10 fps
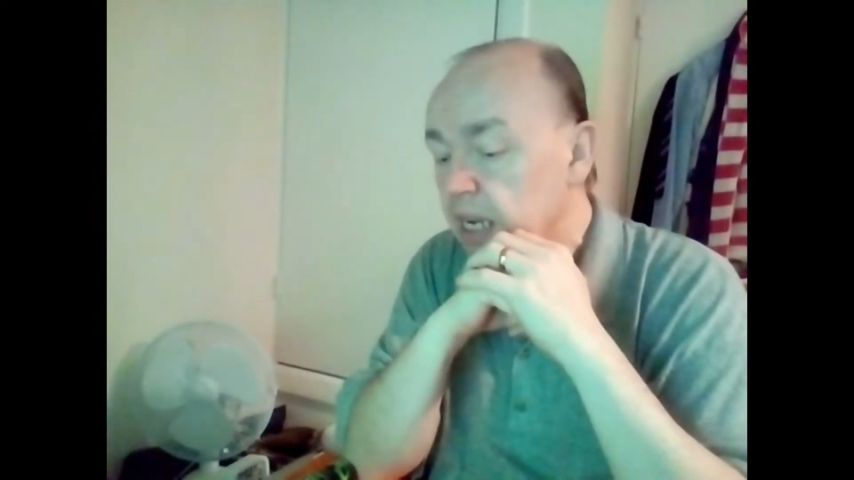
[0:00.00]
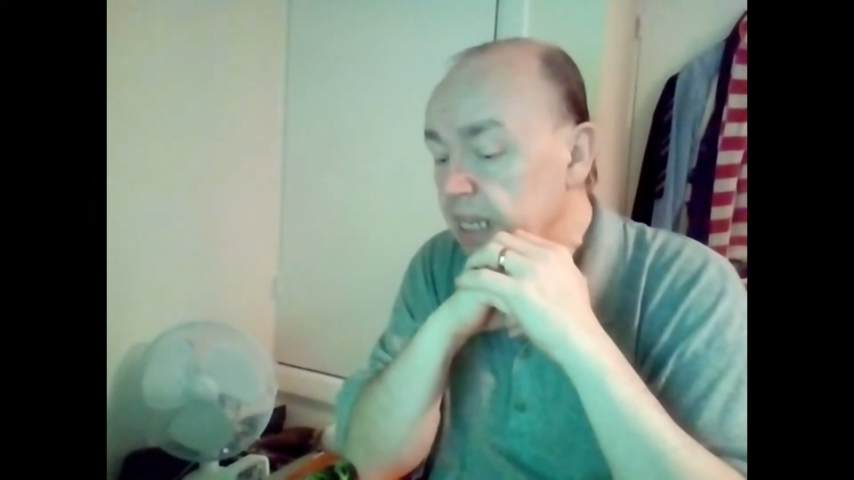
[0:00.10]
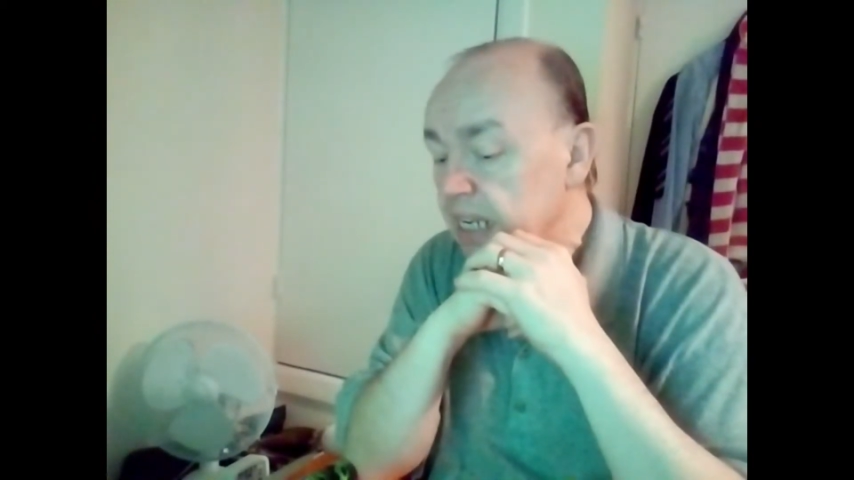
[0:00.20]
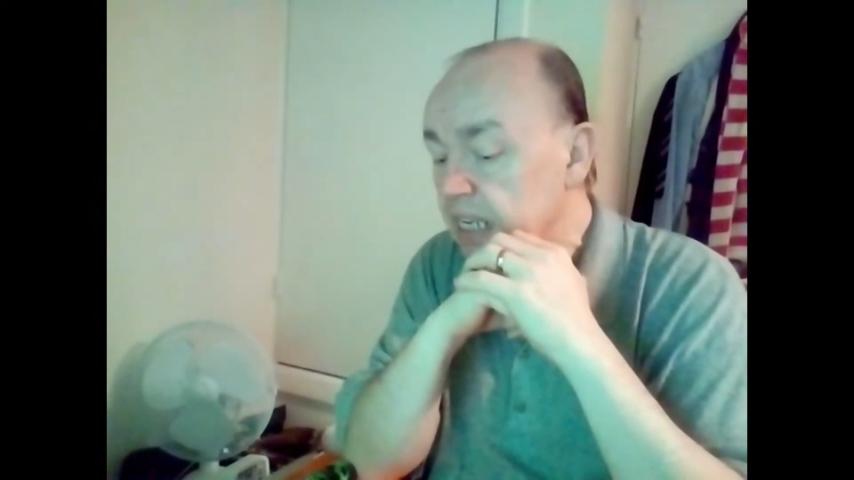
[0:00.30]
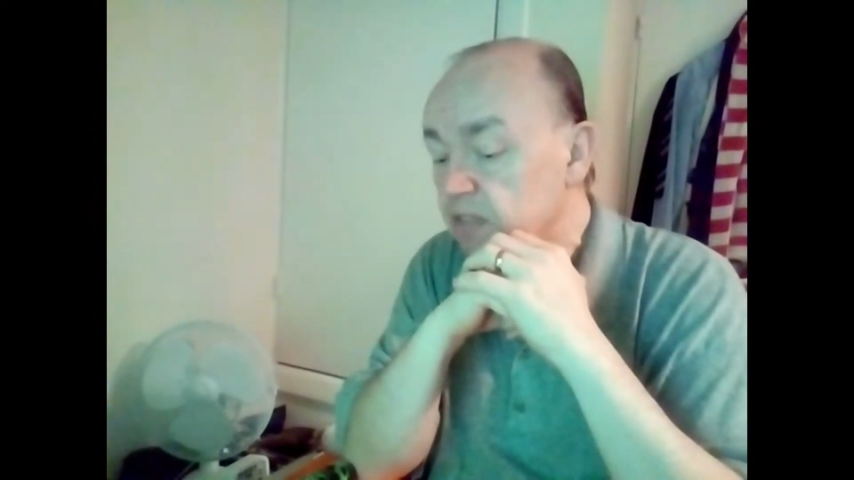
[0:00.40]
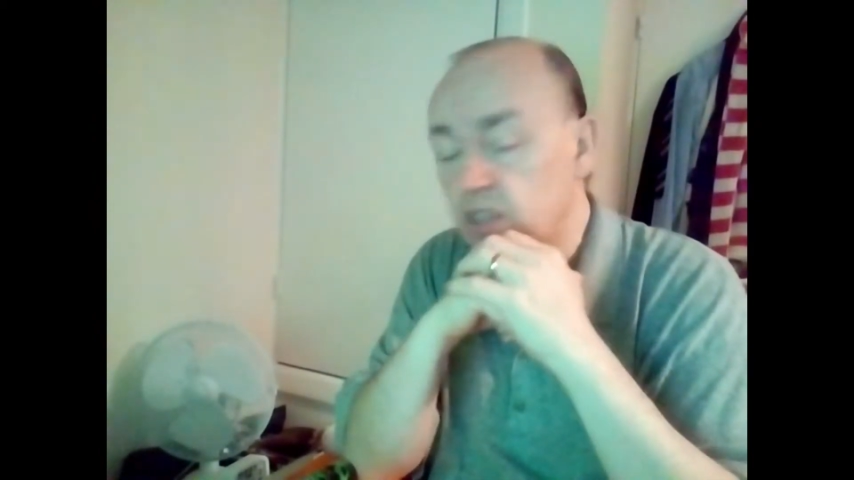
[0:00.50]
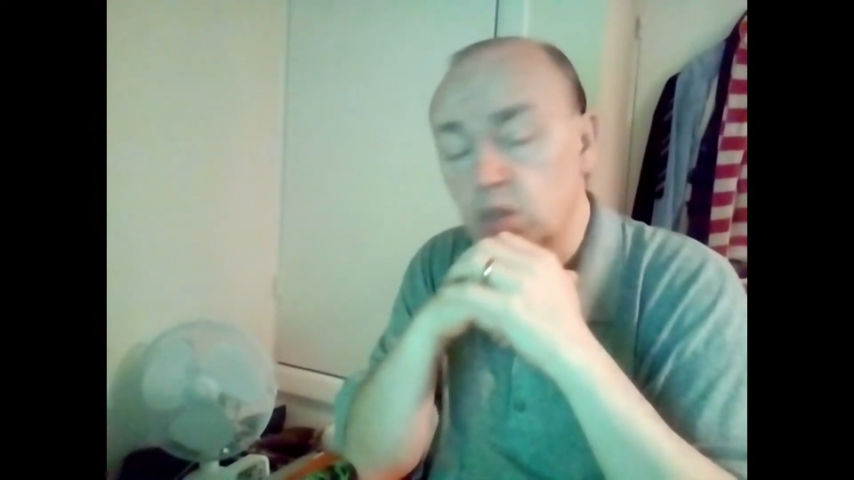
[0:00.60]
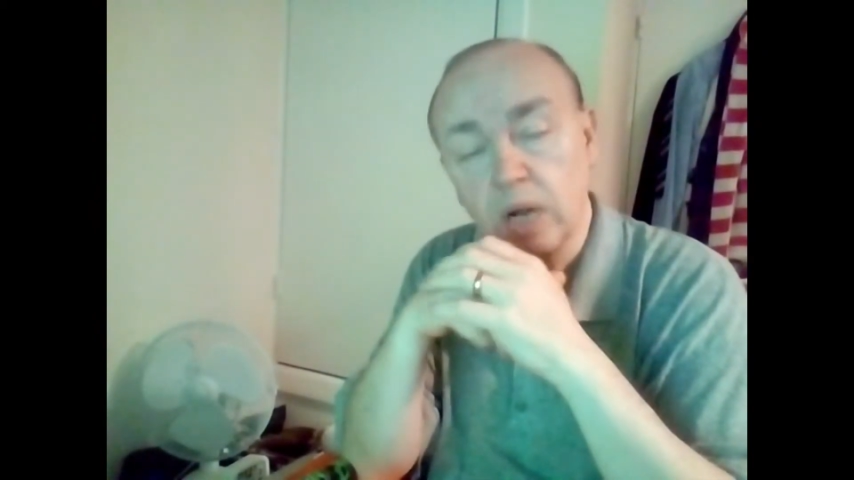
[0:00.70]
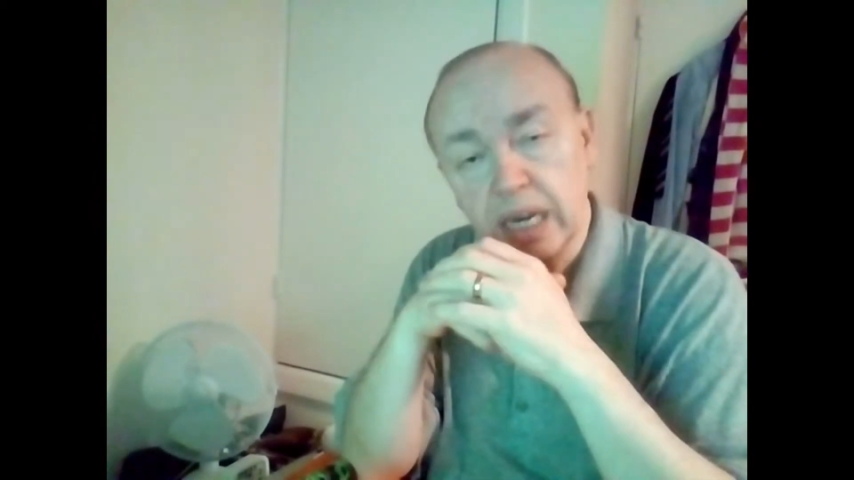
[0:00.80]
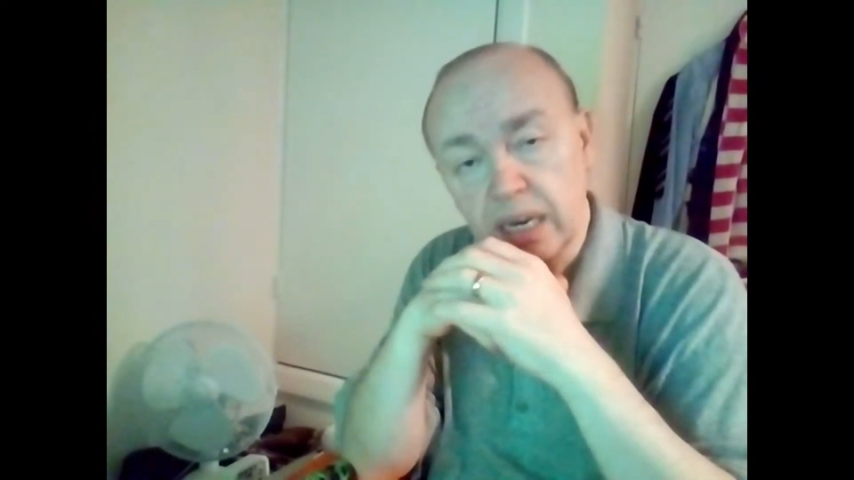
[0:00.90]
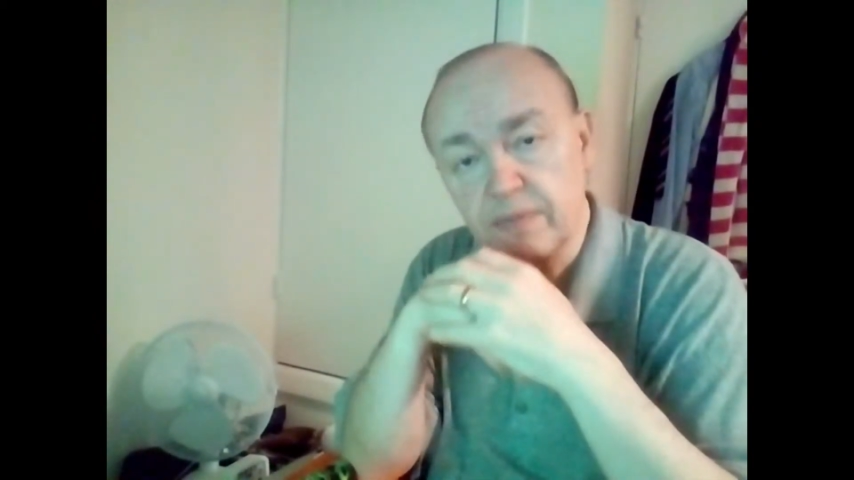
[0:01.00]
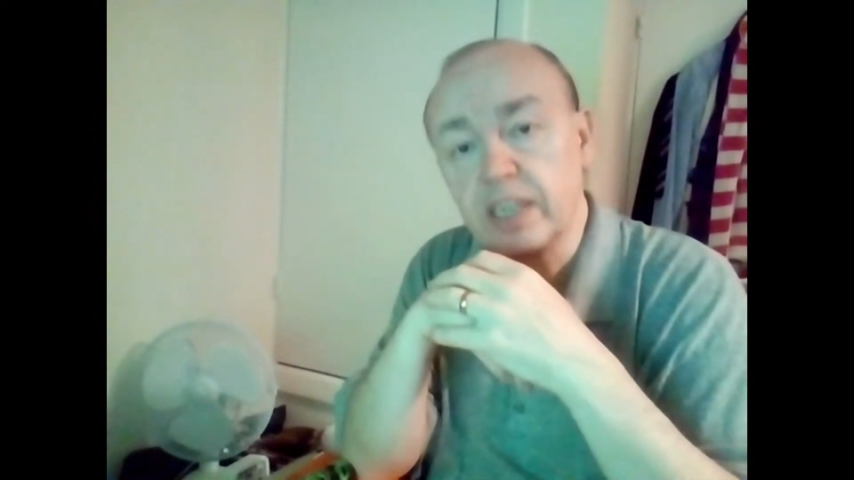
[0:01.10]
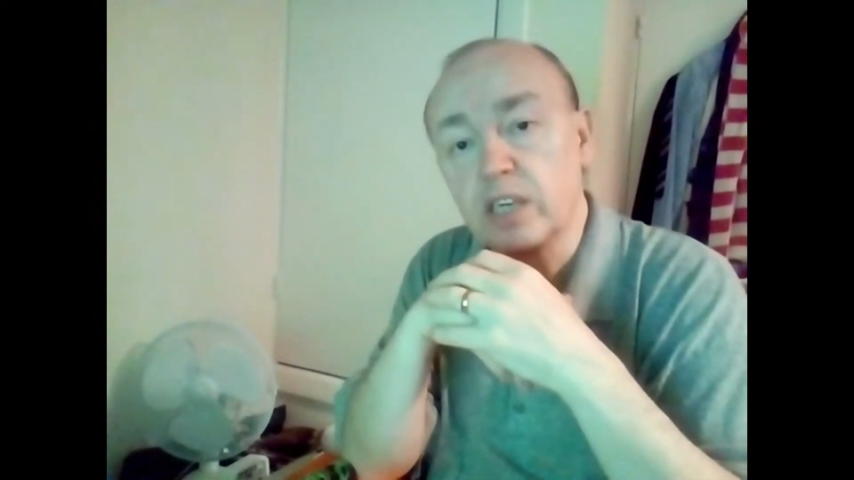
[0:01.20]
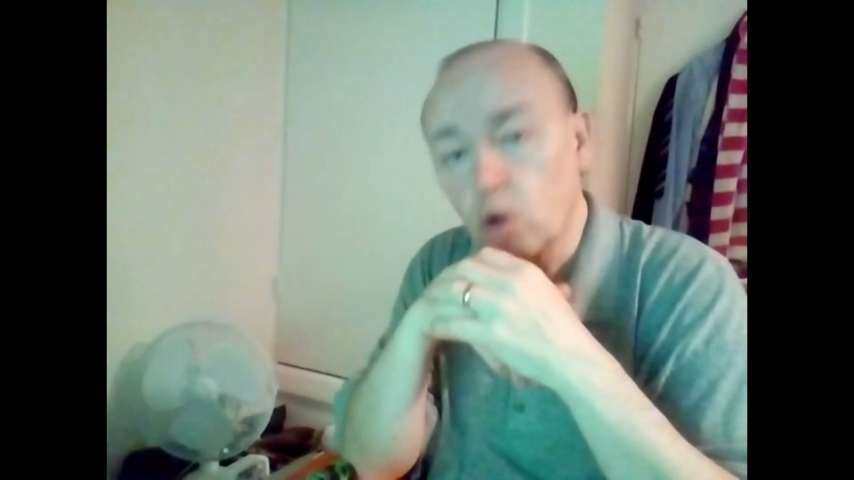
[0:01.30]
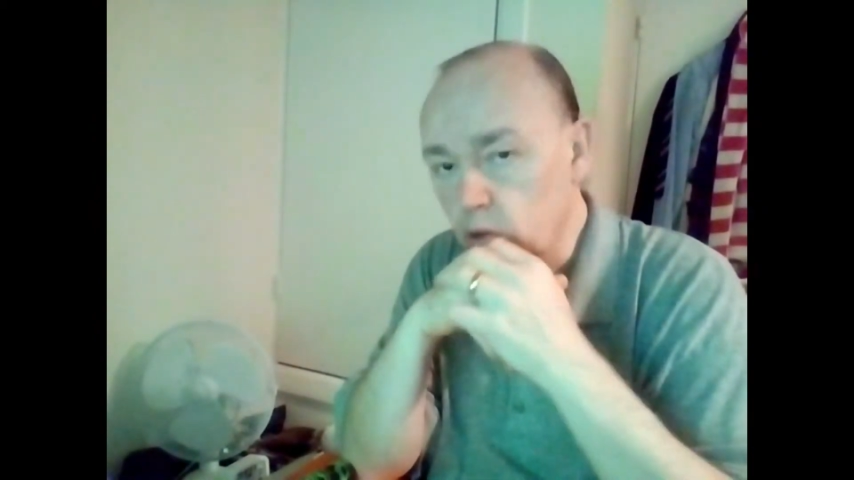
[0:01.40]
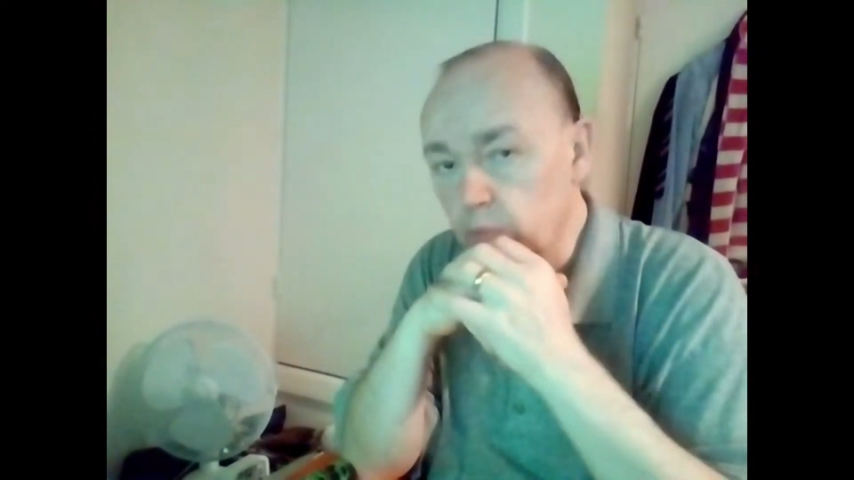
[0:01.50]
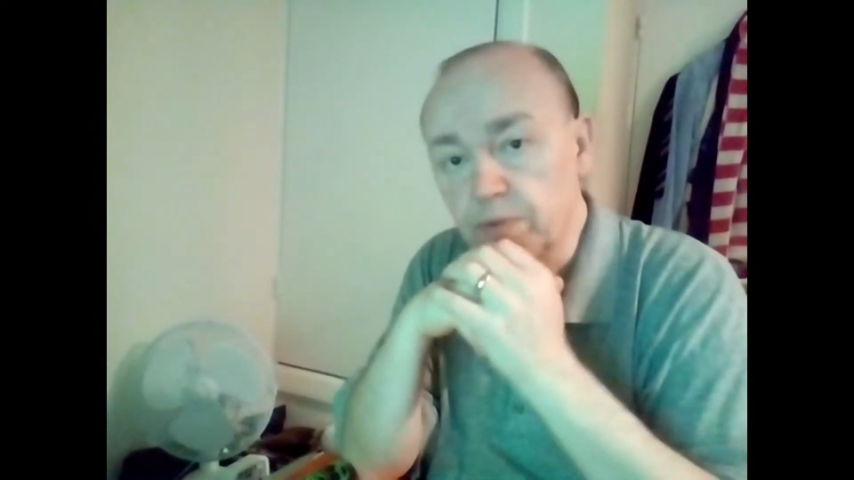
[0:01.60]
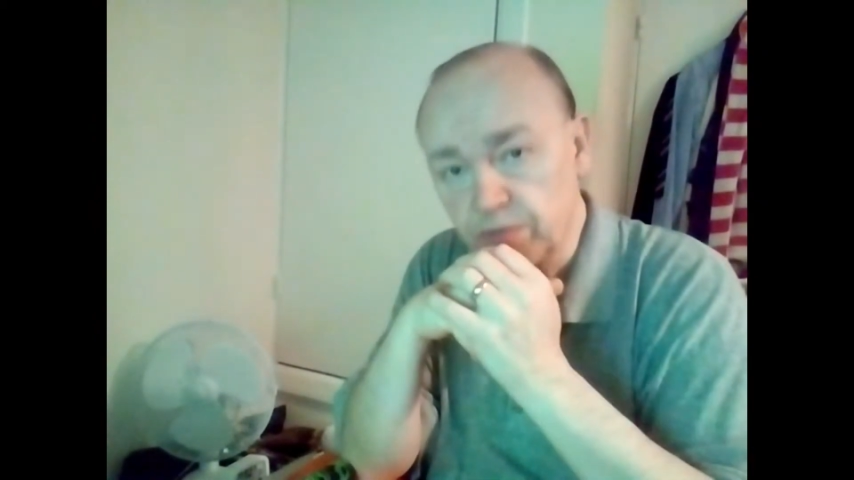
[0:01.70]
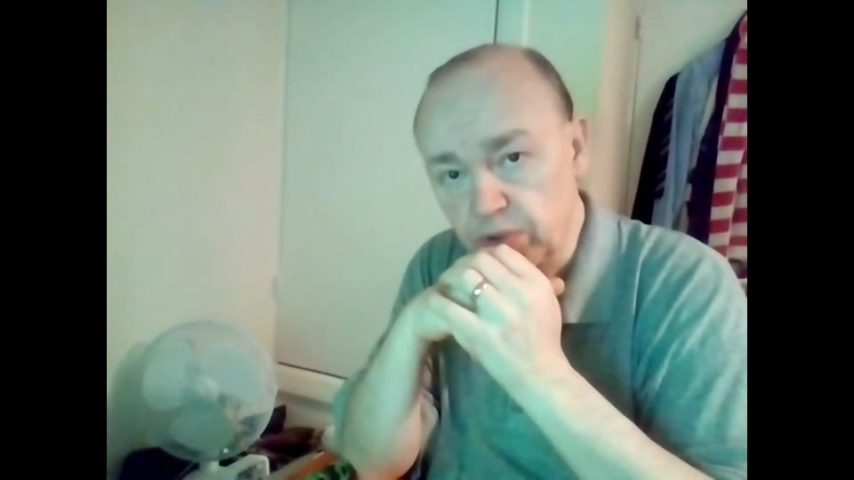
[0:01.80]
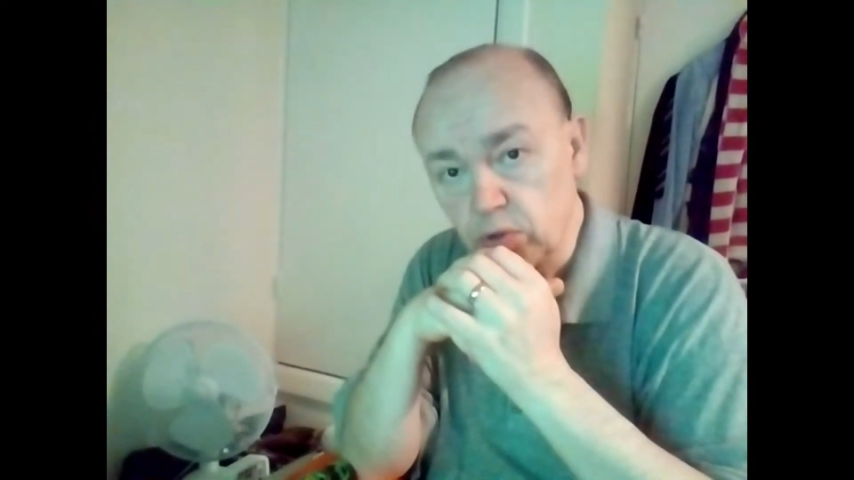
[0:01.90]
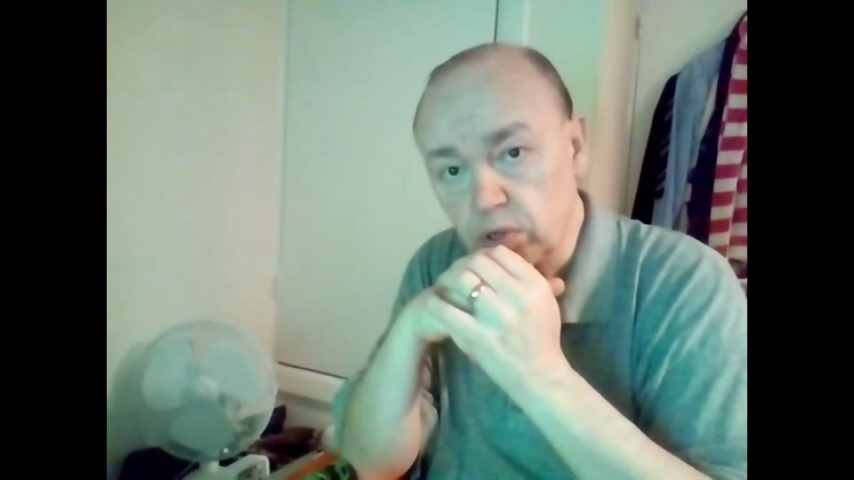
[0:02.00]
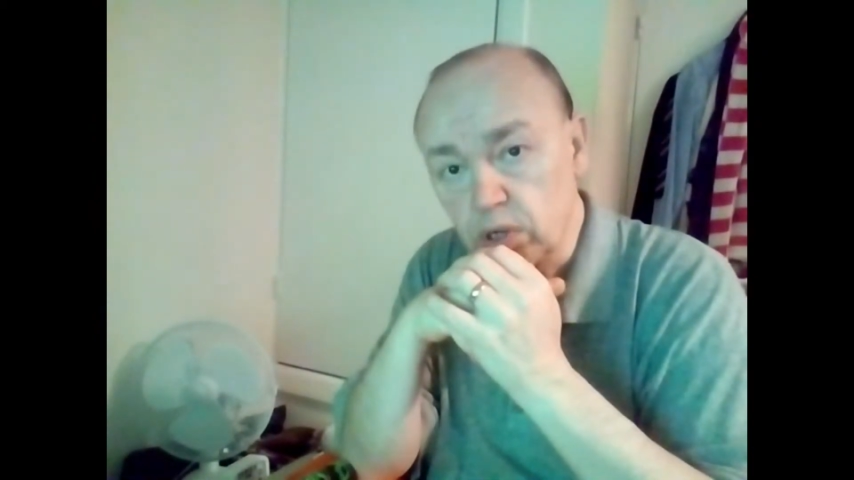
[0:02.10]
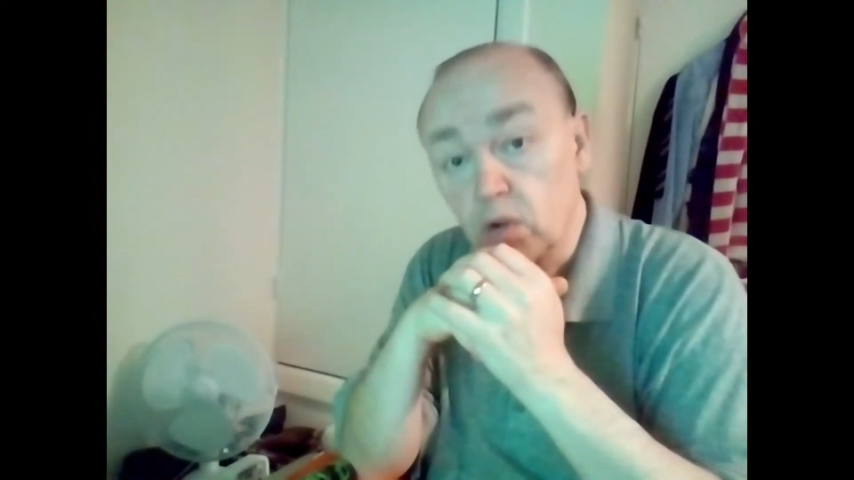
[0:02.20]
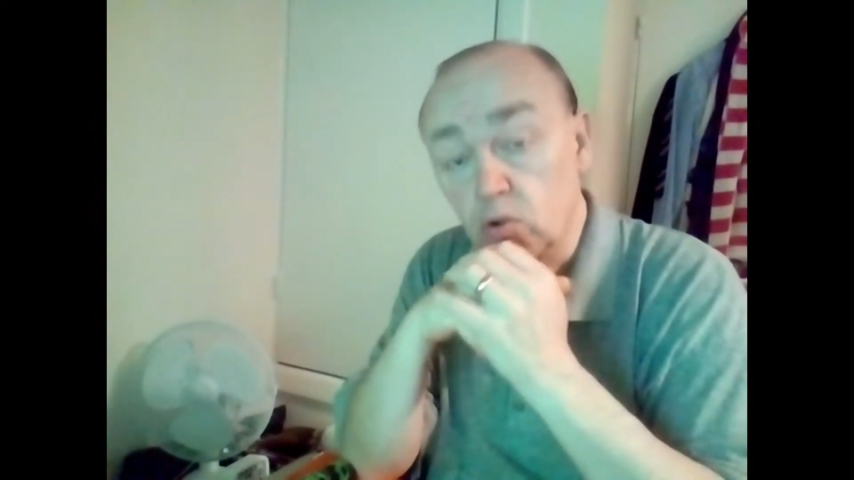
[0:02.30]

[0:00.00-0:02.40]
and that gives you a lovely column of food